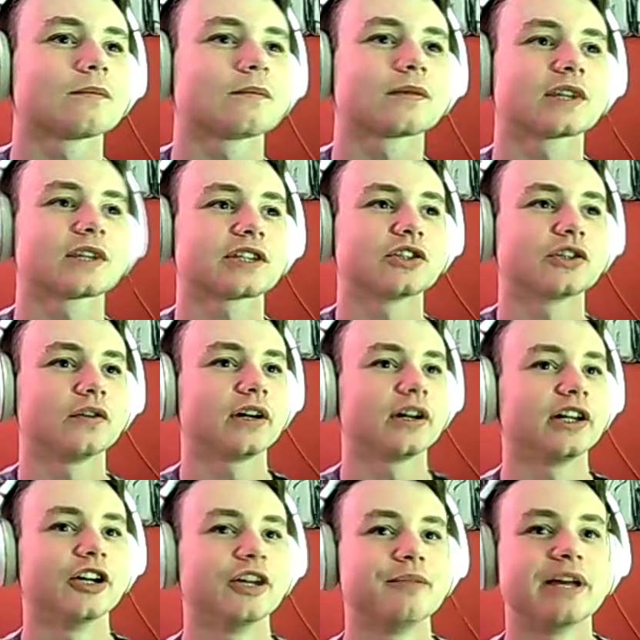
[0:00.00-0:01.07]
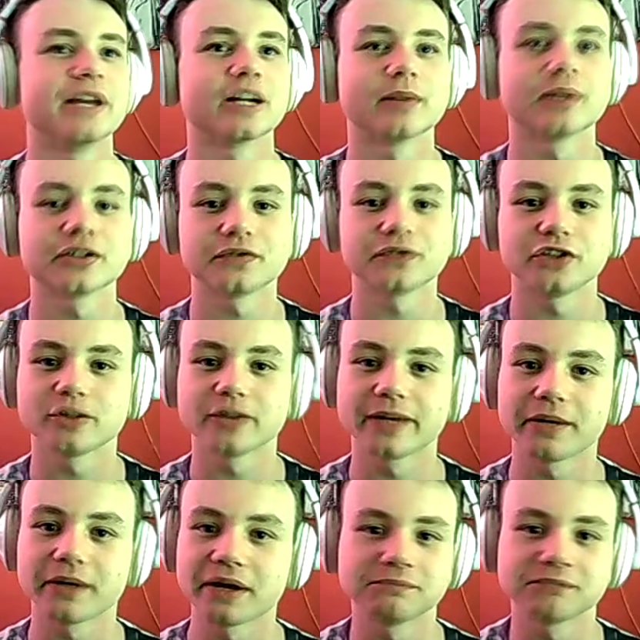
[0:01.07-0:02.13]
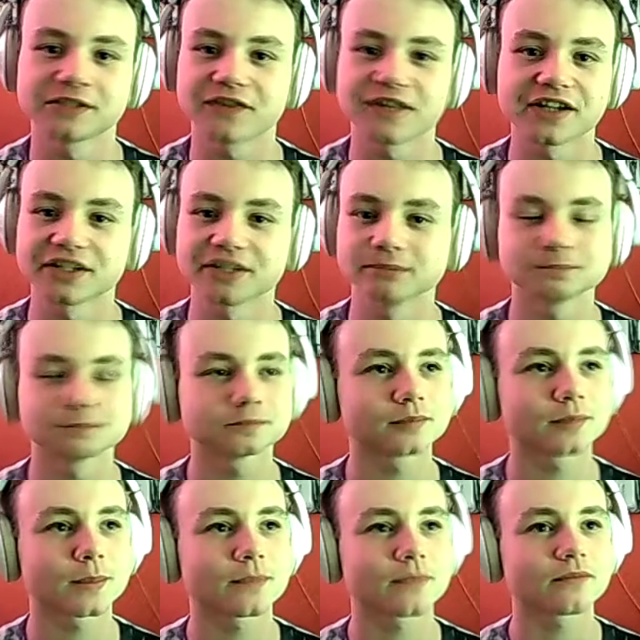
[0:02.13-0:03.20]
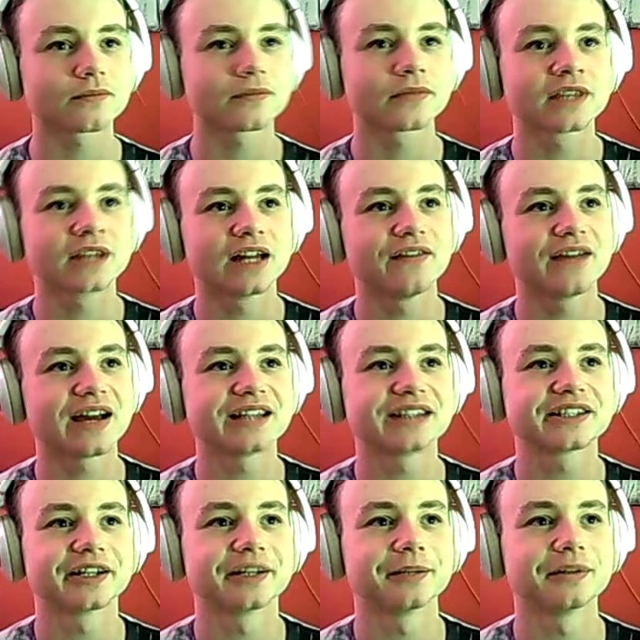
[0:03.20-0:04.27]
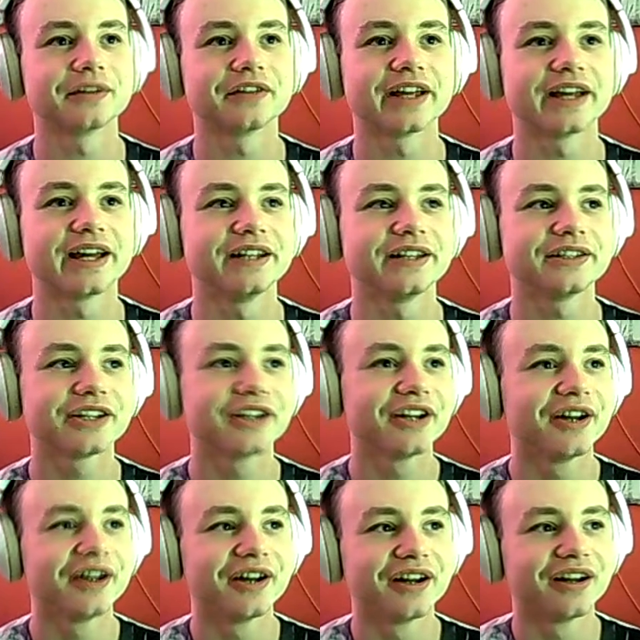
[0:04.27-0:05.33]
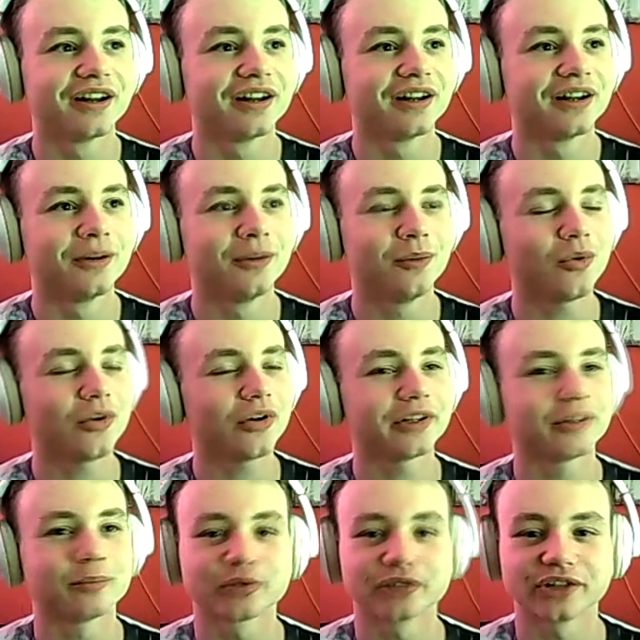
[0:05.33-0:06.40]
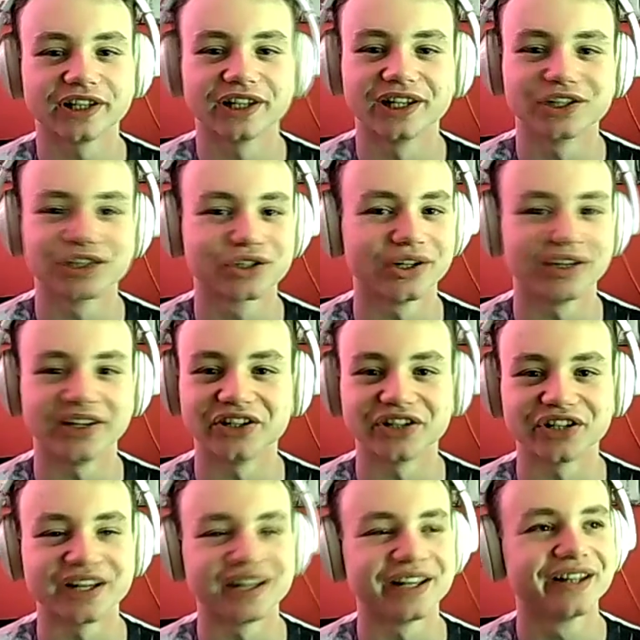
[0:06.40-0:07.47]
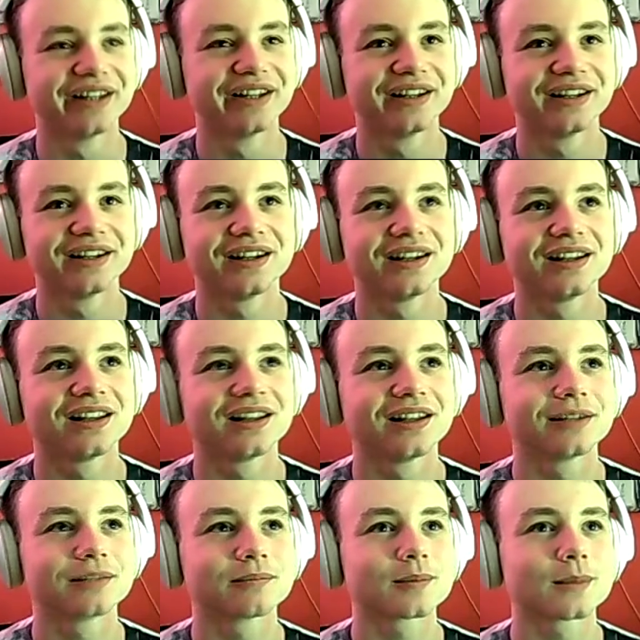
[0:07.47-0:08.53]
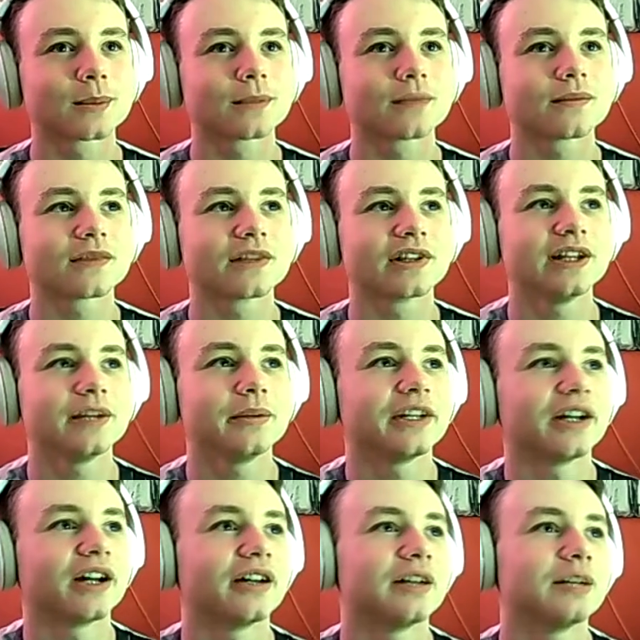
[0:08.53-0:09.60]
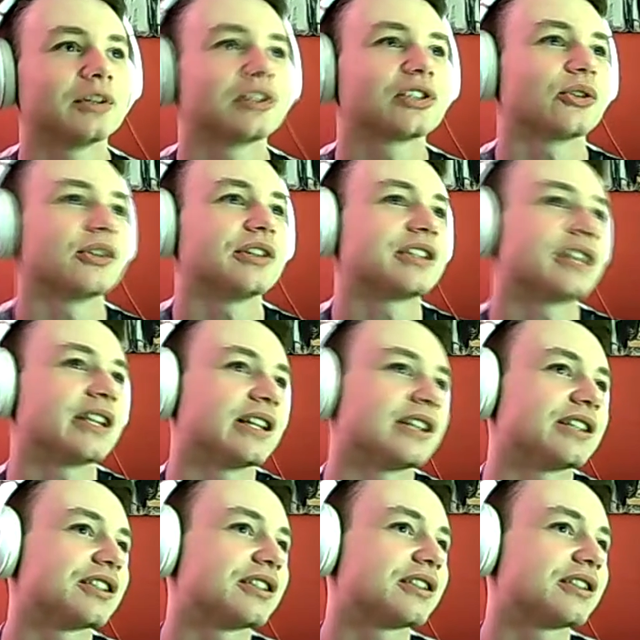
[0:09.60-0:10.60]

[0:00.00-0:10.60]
It's not that I own Megabots of YouTube anyway, let's face it. And that is gonna be the end. What a brilliant trilogy. Here we go, here are my choices.